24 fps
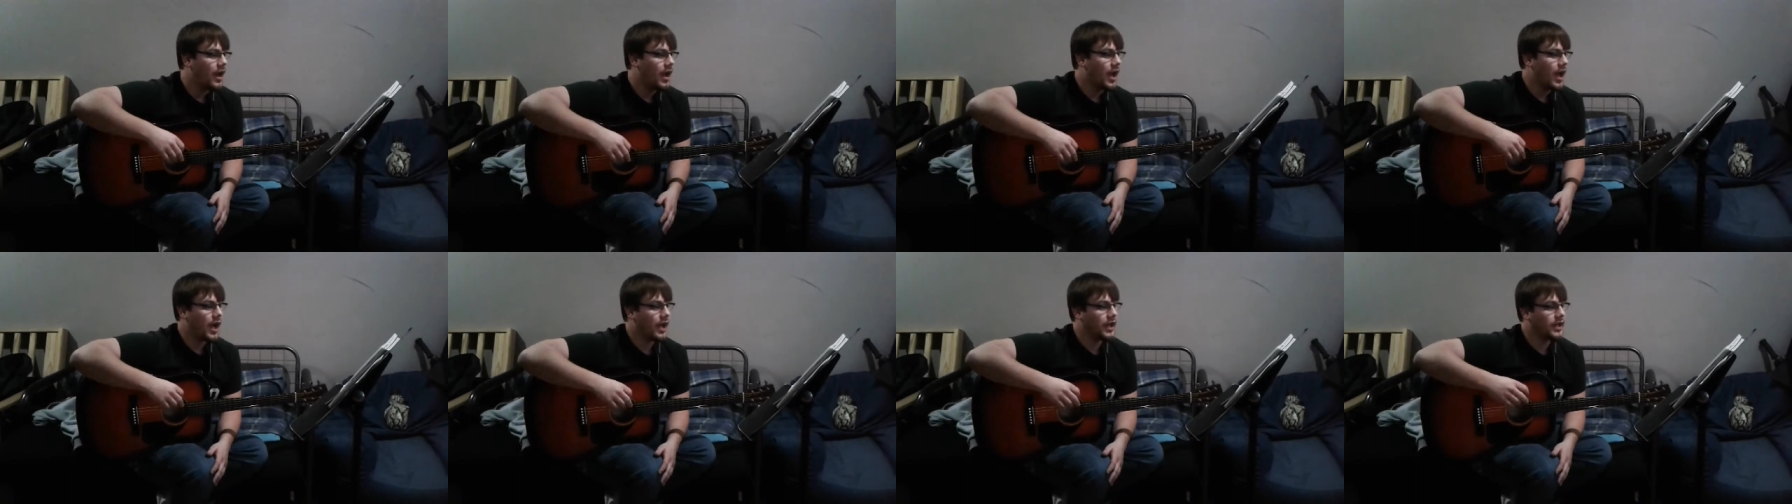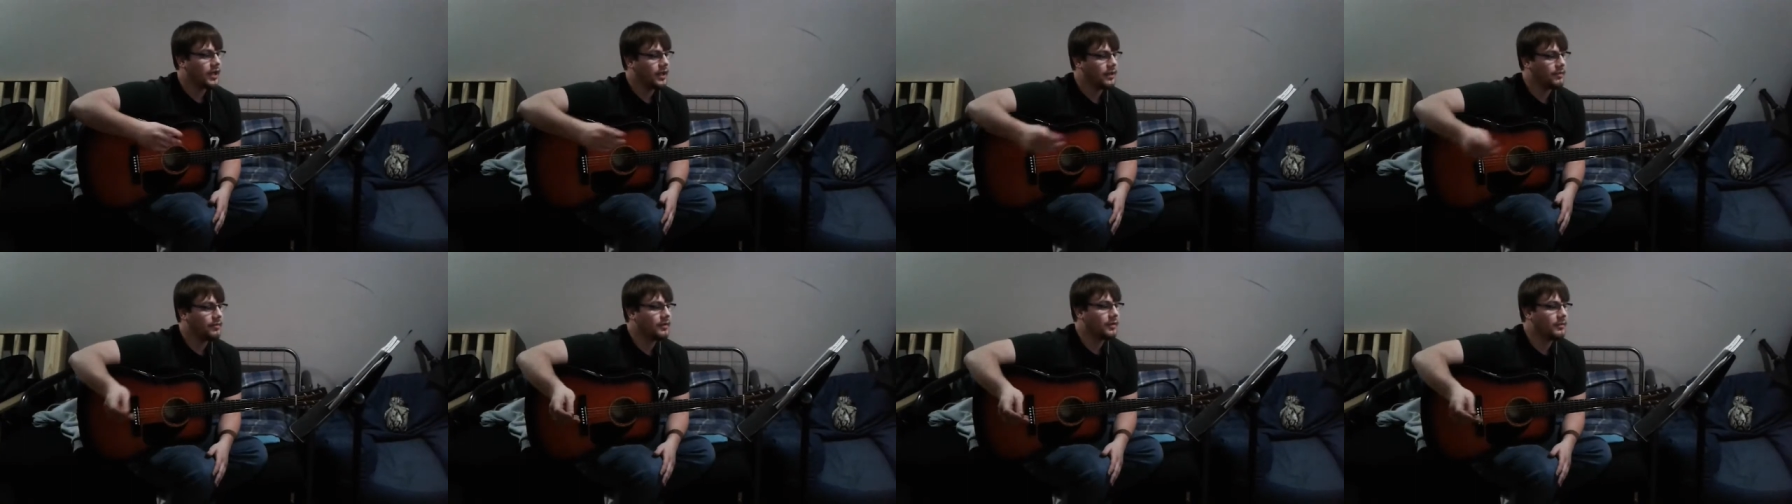
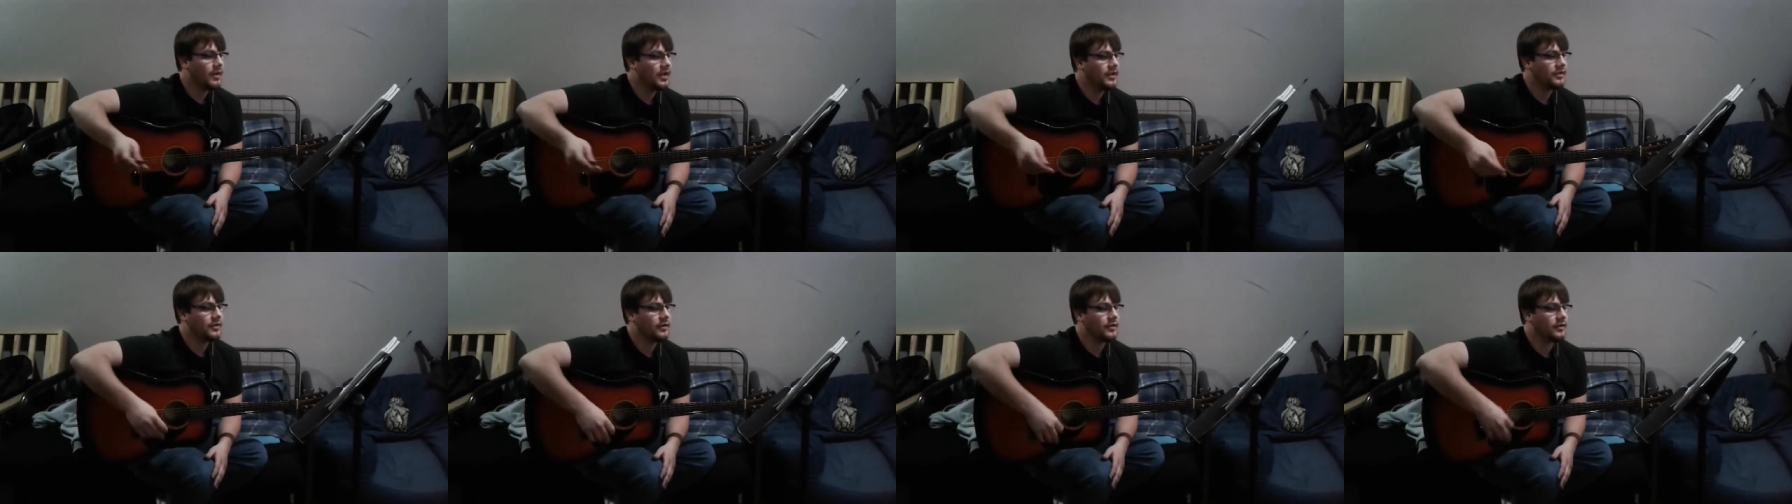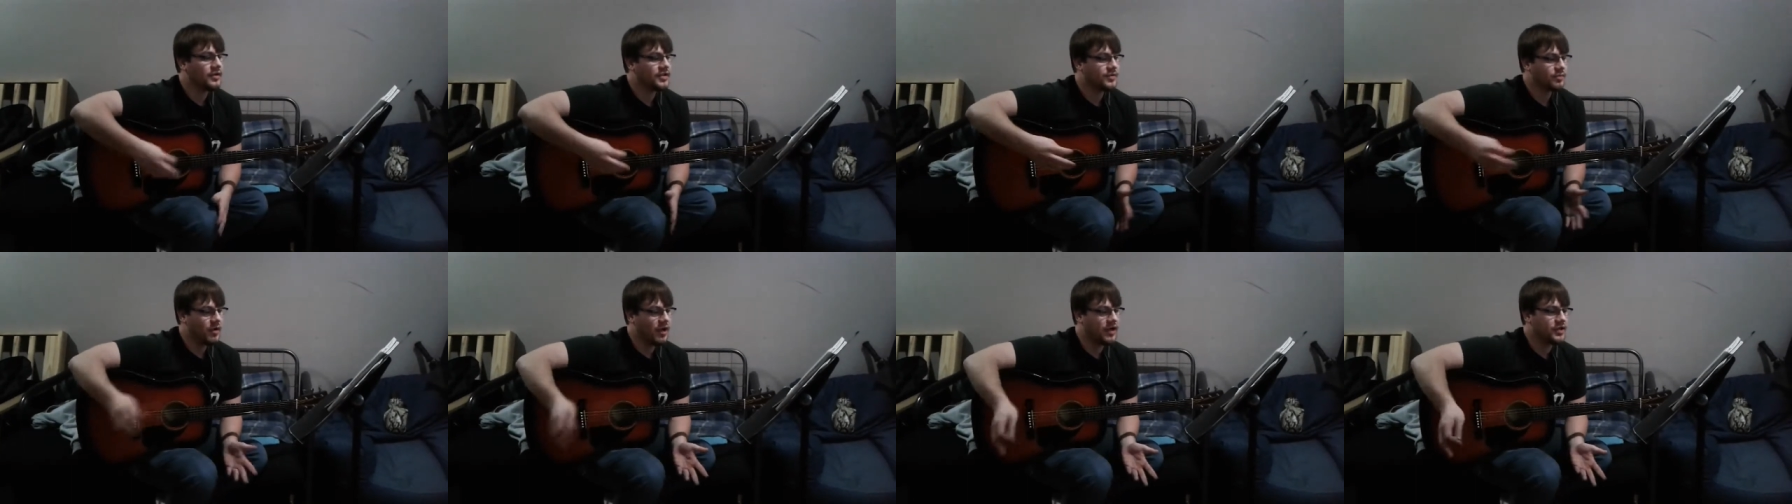I'd implement their
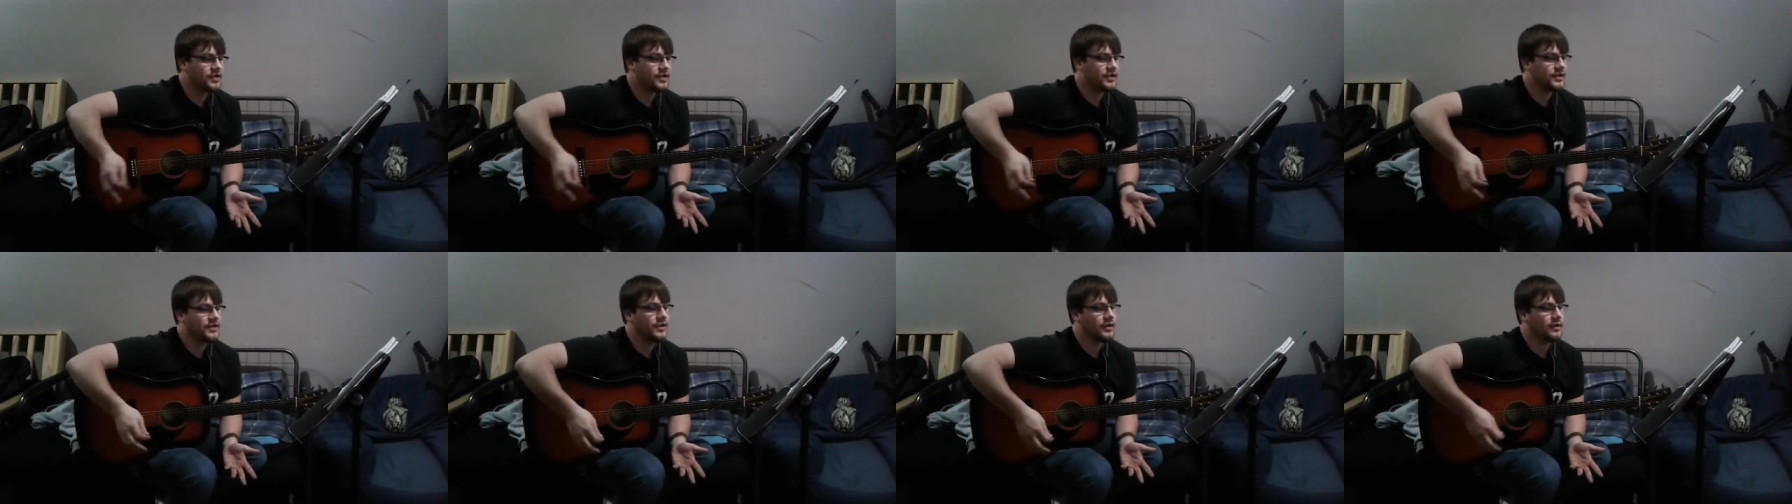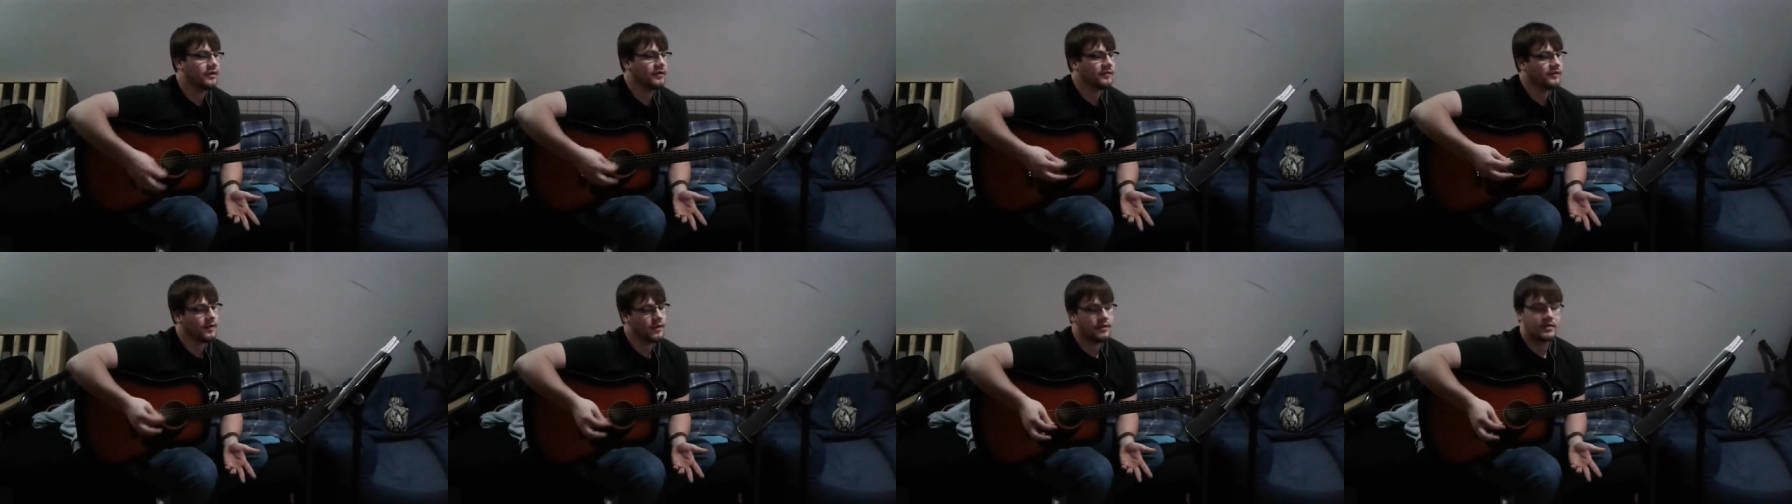expressions to
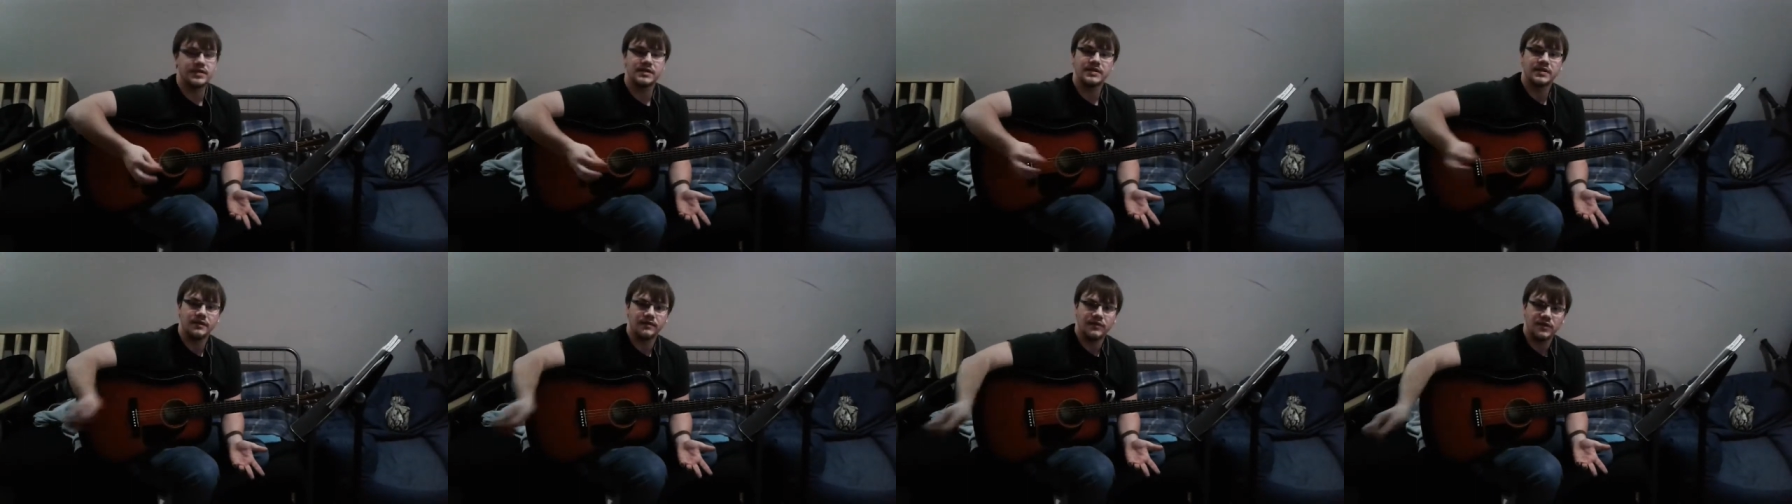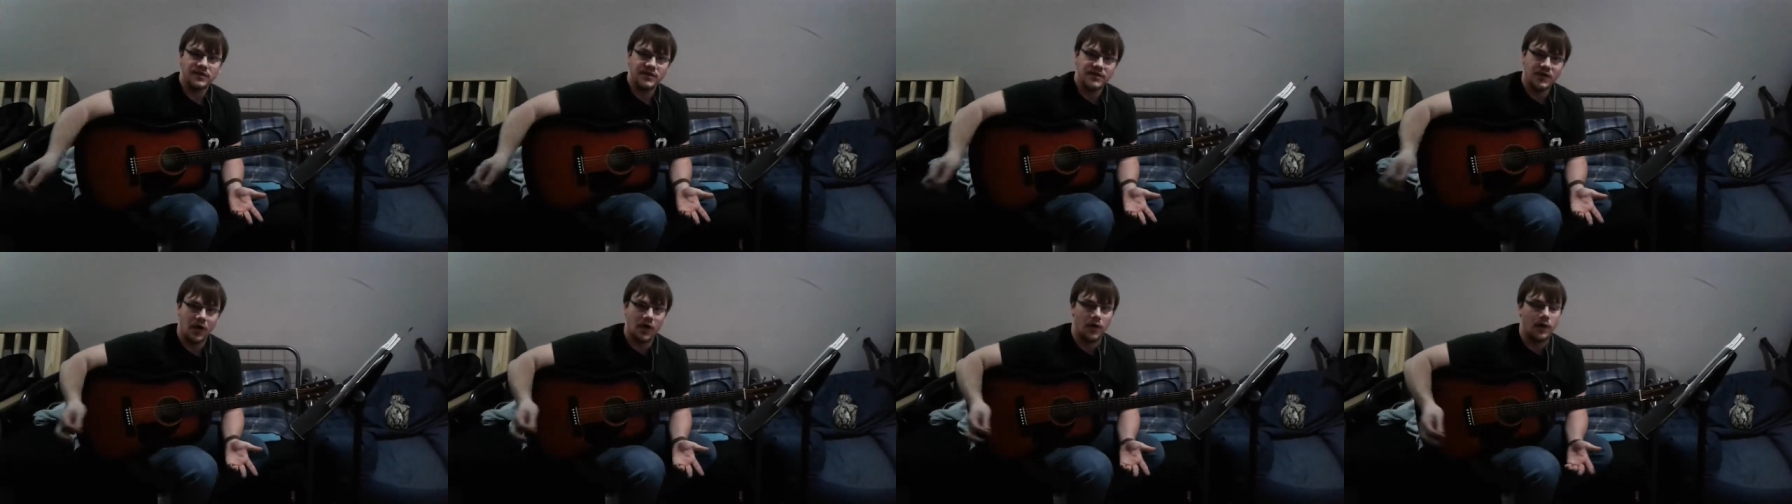the verses of the
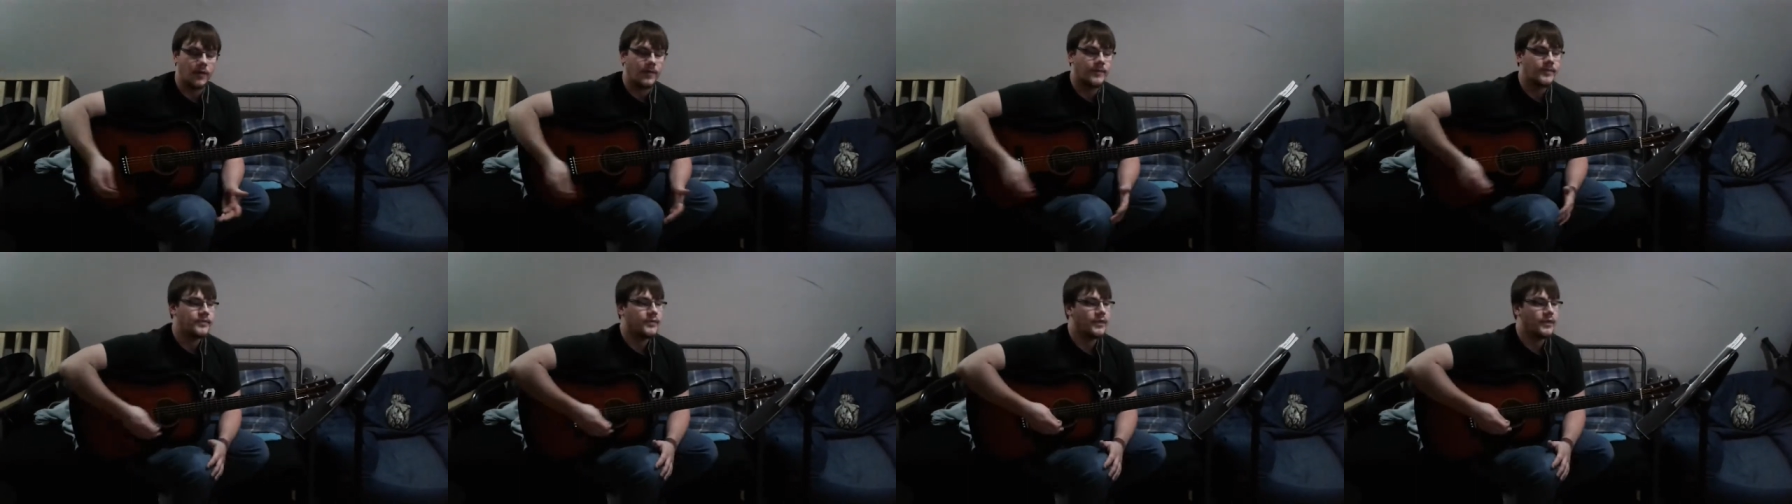song.